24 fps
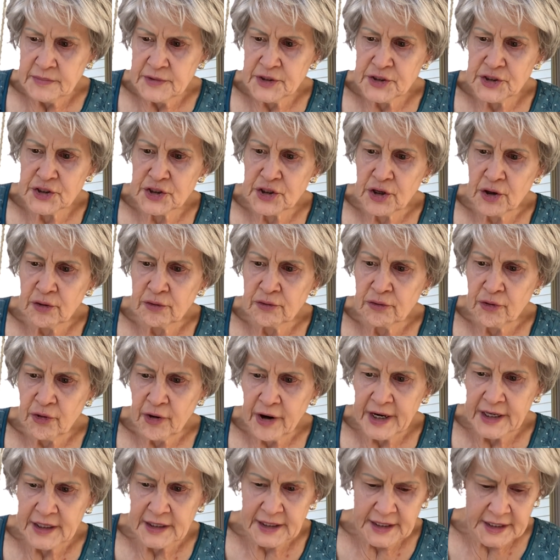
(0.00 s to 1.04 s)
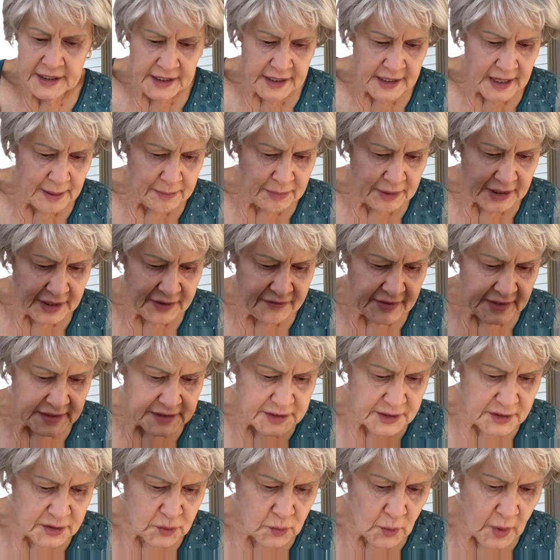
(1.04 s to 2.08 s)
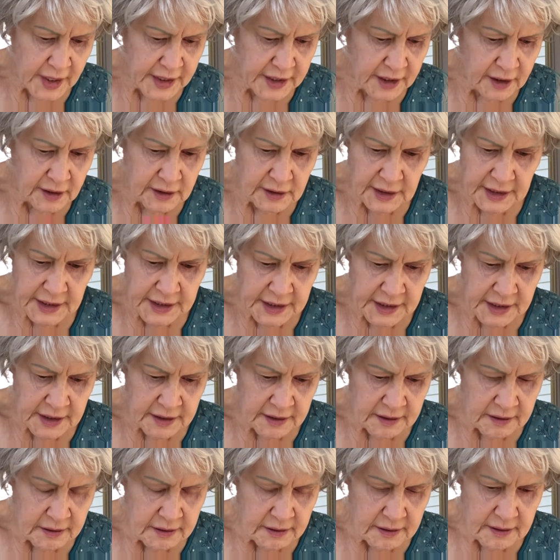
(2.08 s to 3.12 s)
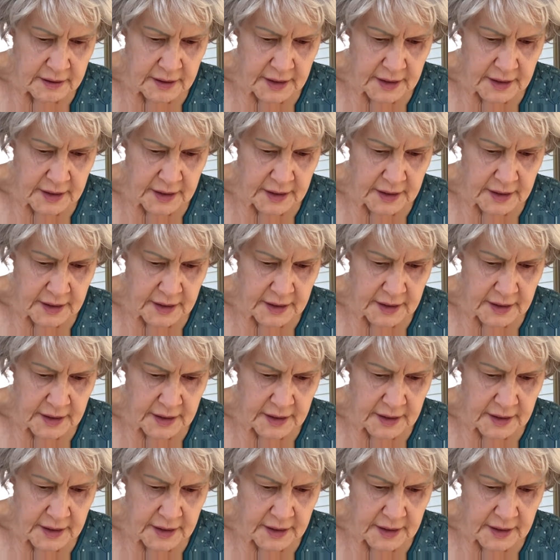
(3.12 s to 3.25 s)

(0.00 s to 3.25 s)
stone gray linen. I believe that's a Zweigart linen.